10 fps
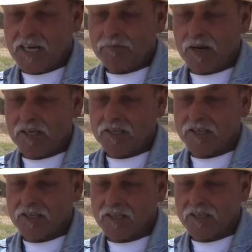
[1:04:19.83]
that
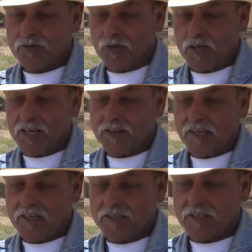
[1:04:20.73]
project is really, I
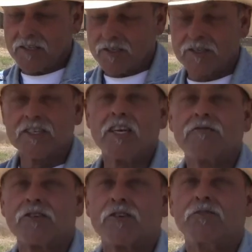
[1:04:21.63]
think it's to
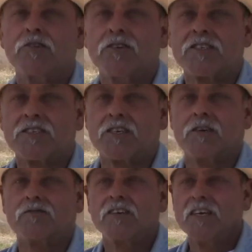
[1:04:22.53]
save the community
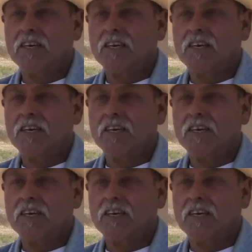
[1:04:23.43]
itself.